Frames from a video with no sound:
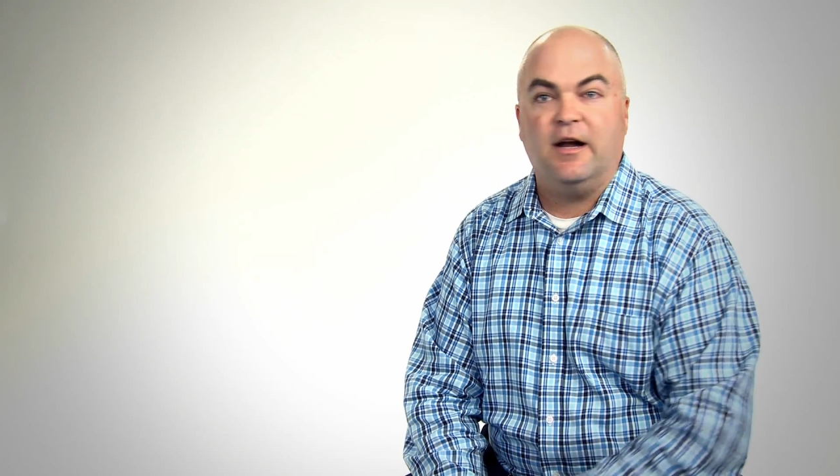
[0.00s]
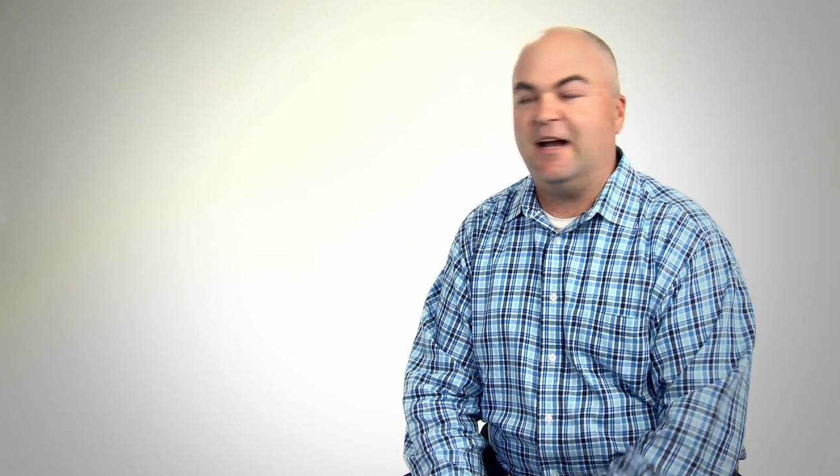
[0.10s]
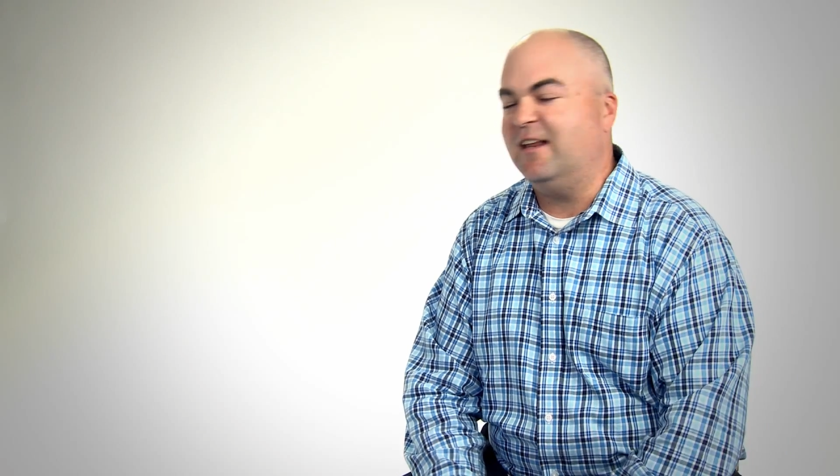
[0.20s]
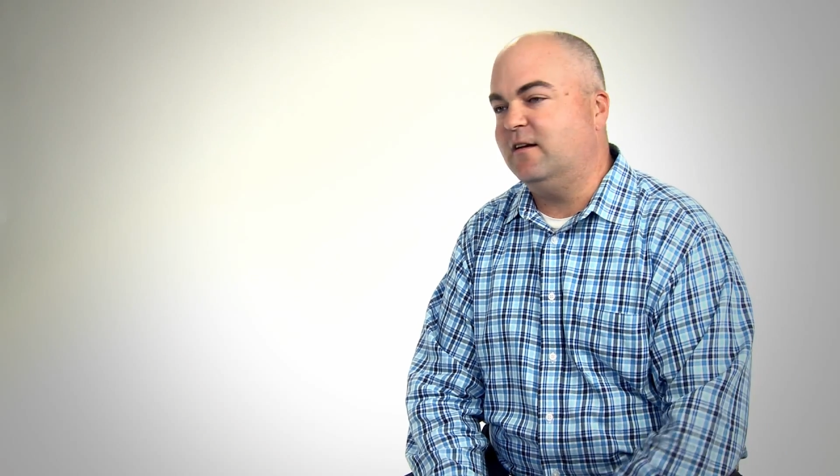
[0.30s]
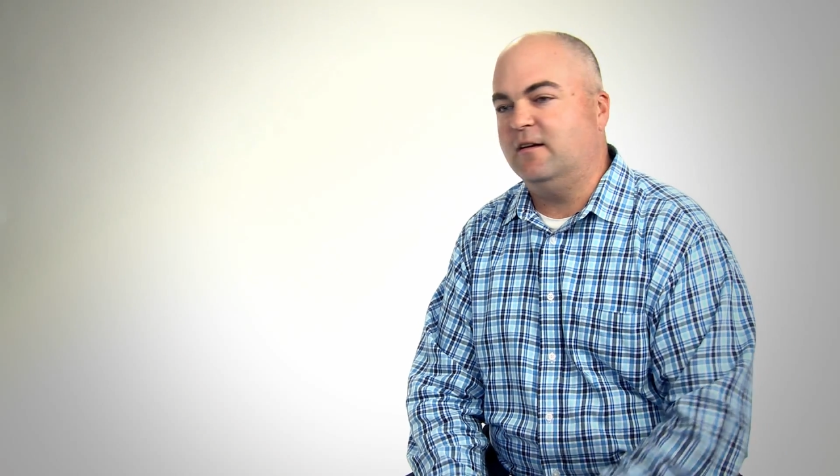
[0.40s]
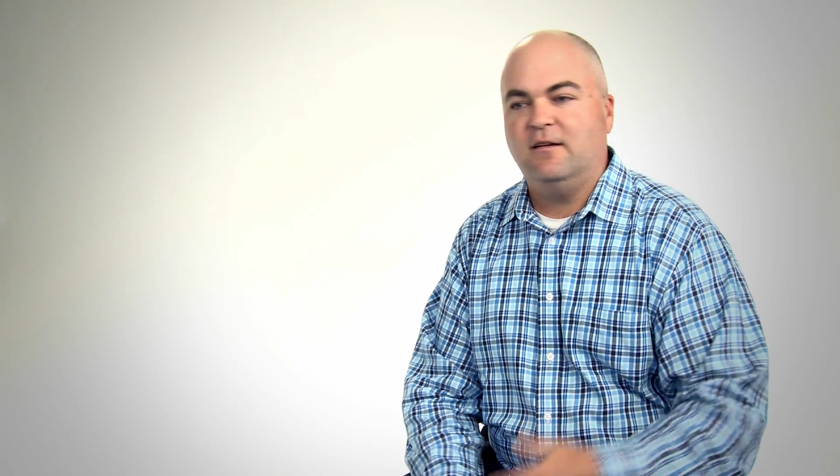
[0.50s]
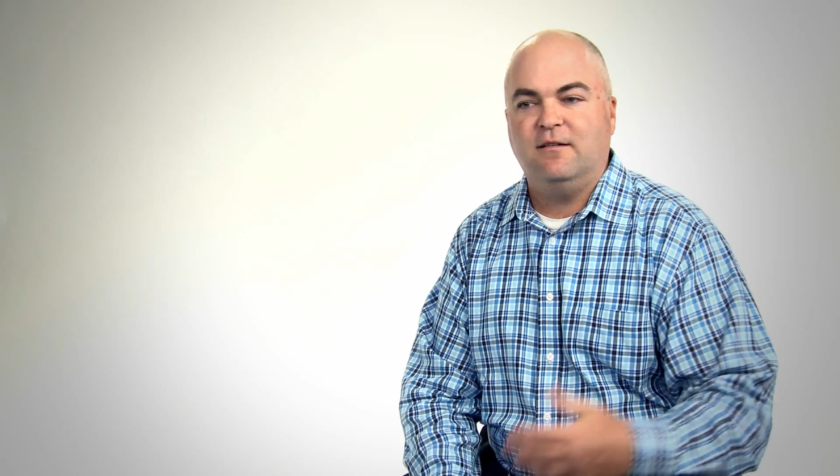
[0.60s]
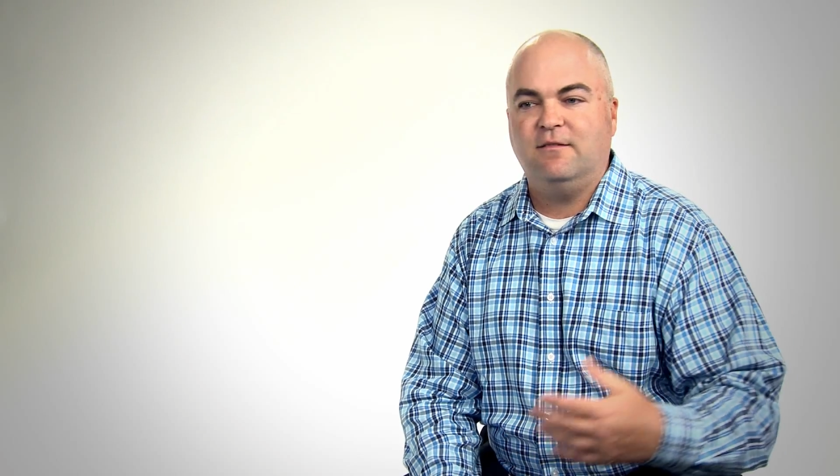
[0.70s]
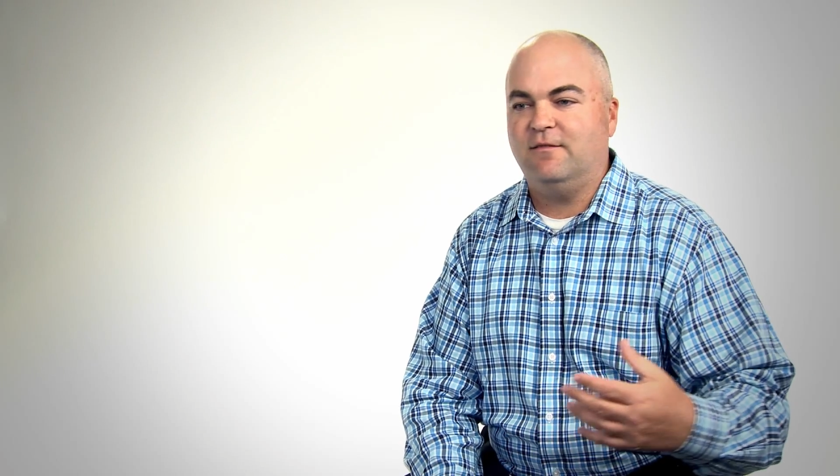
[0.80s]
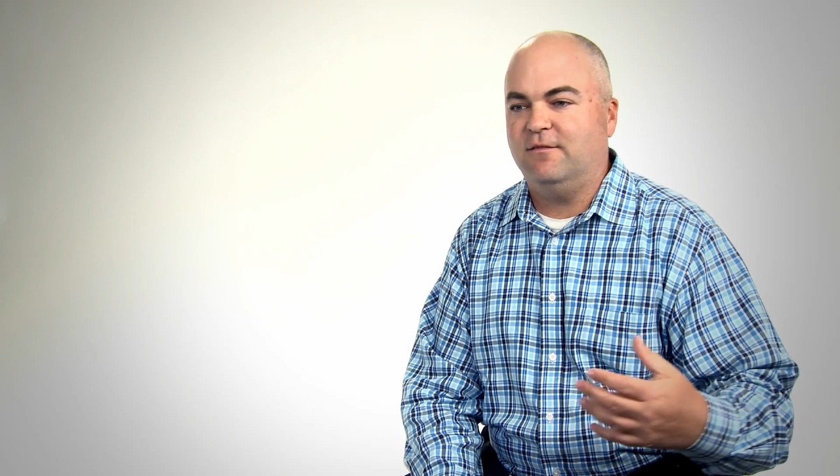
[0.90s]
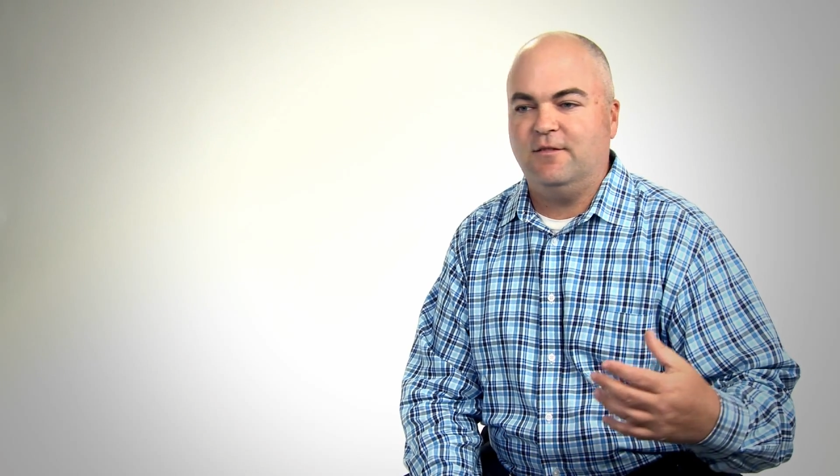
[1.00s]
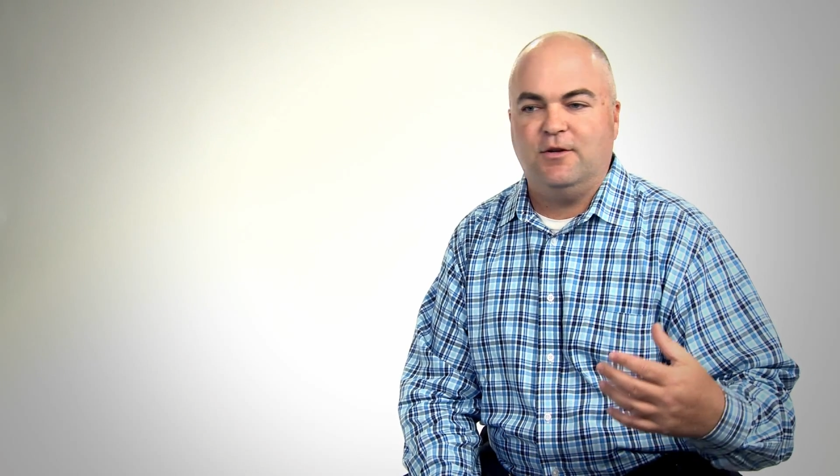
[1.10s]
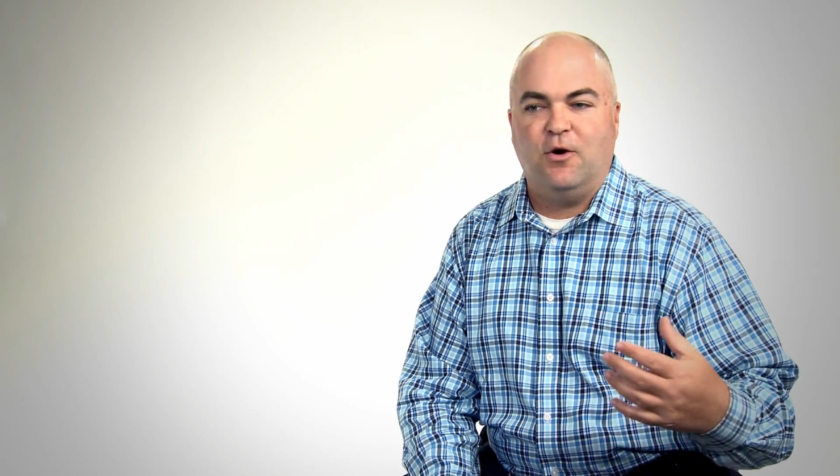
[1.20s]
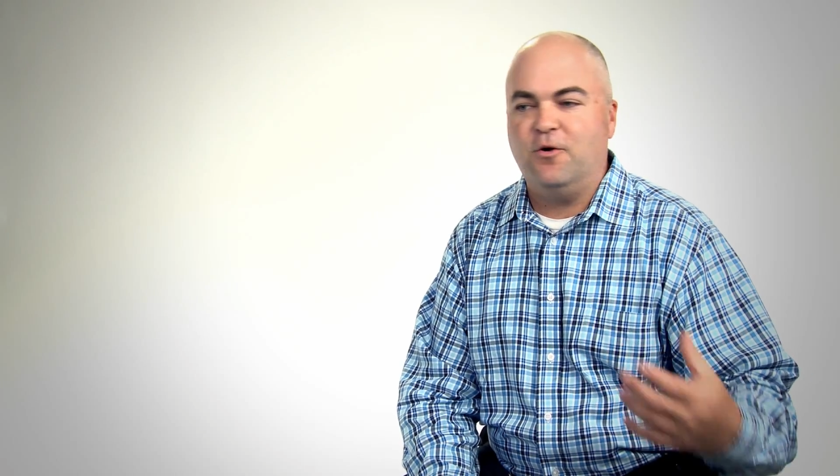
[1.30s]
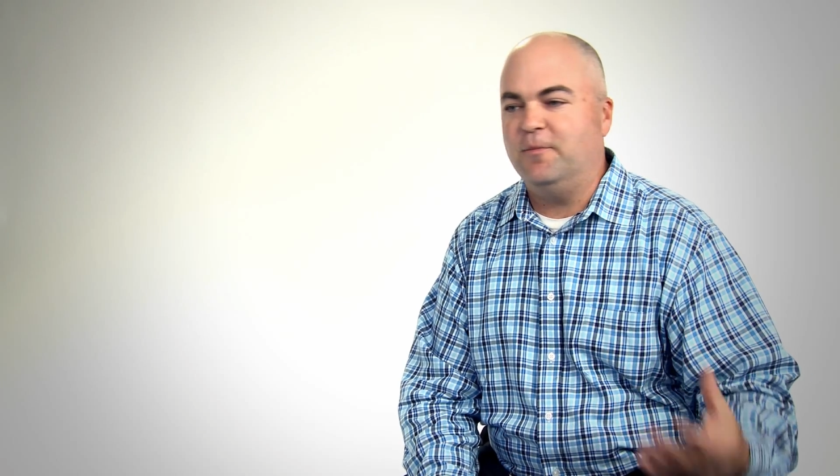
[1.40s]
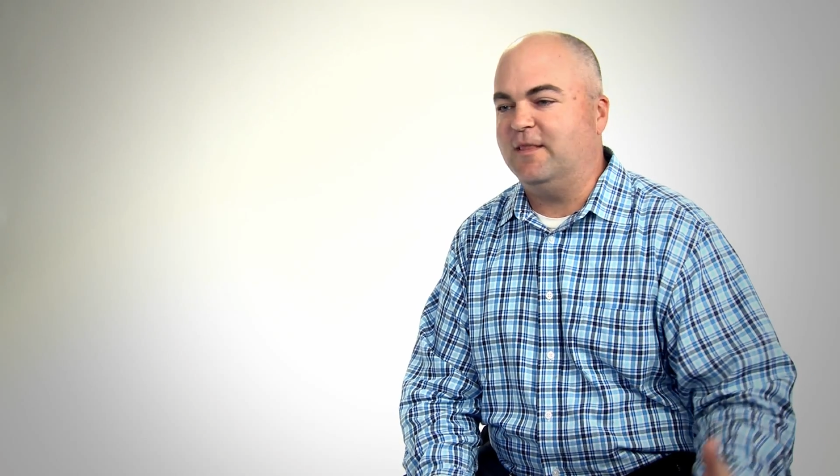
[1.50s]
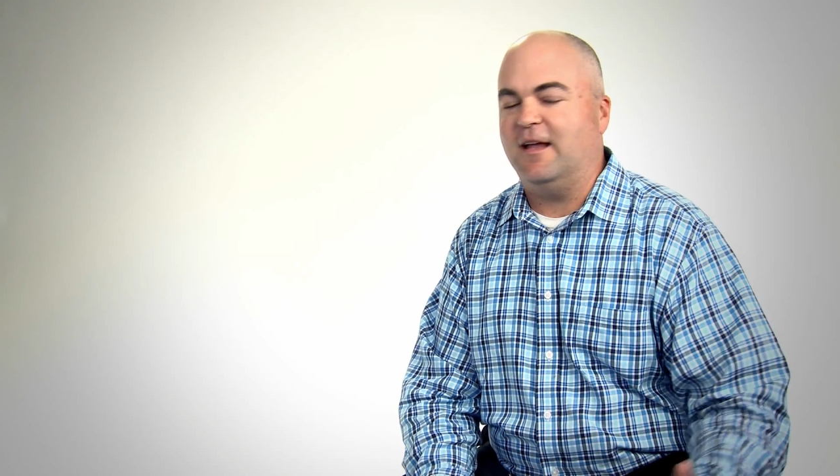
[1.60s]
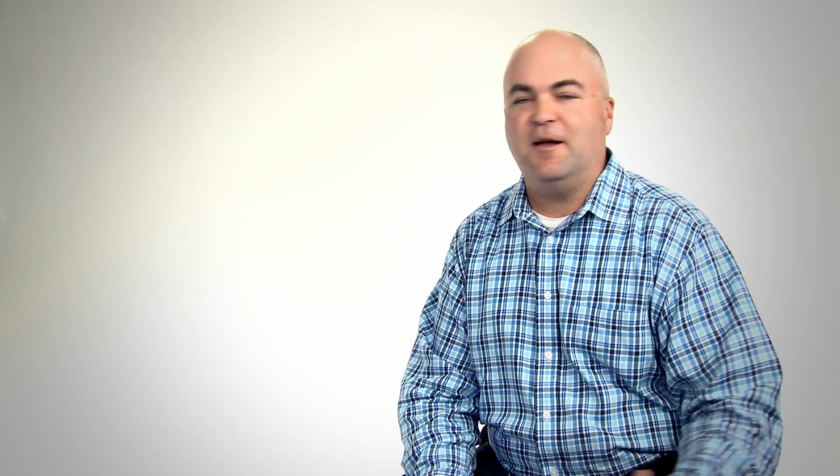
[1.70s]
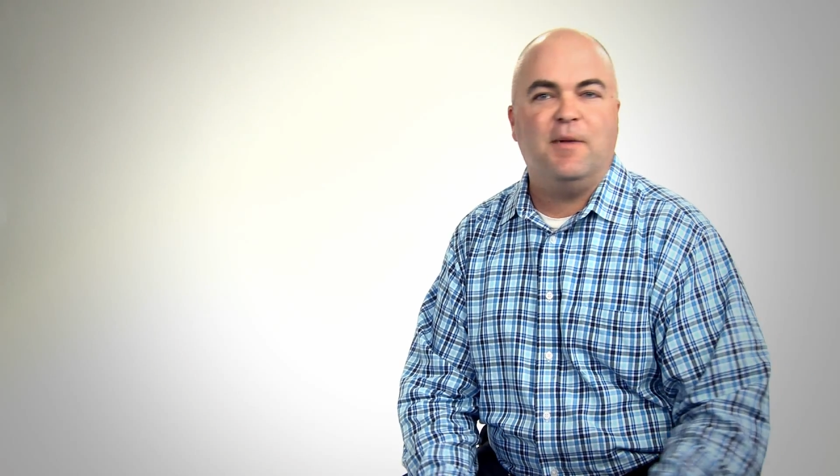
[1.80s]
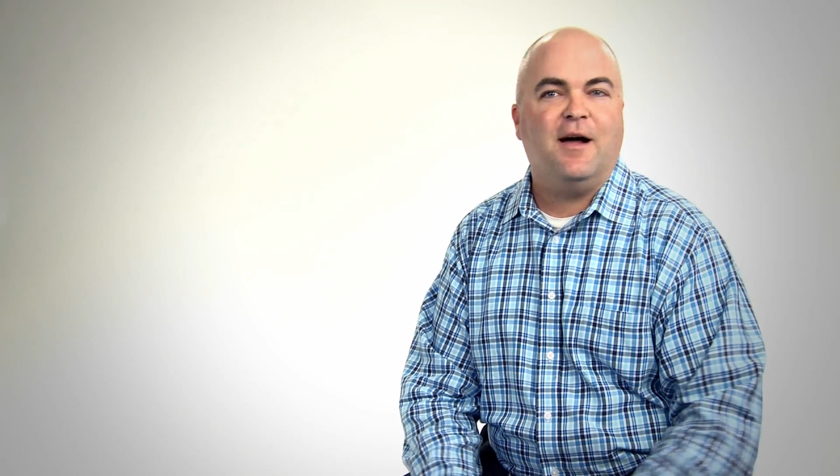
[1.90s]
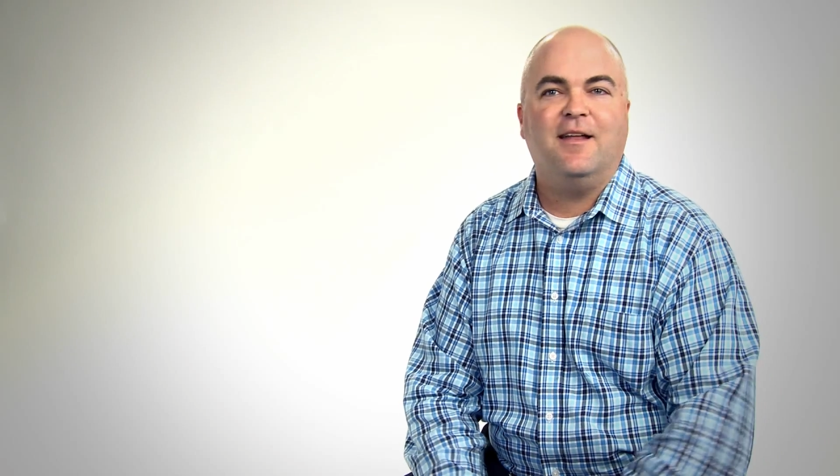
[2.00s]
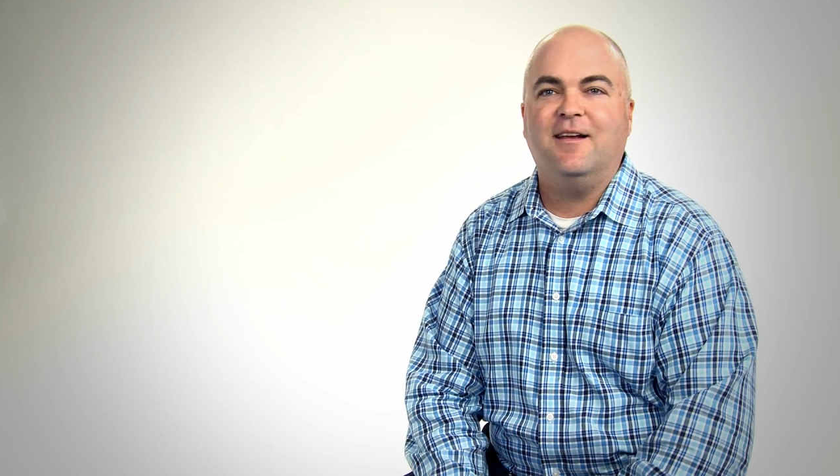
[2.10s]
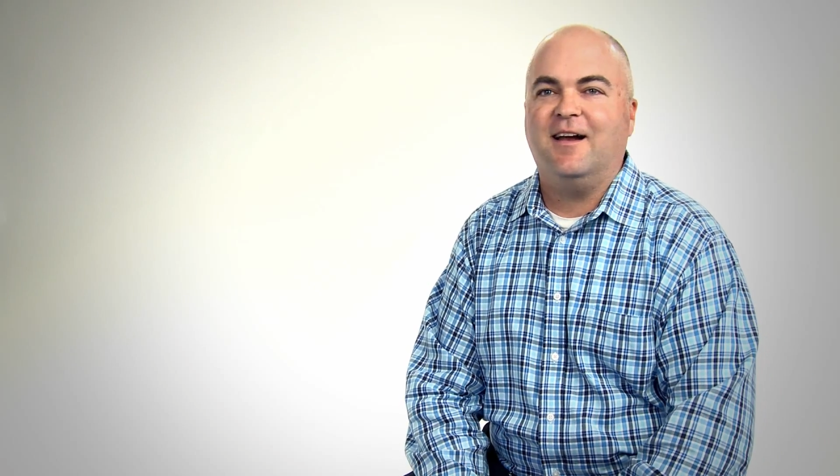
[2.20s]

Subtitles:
and I didn't go home and think about it.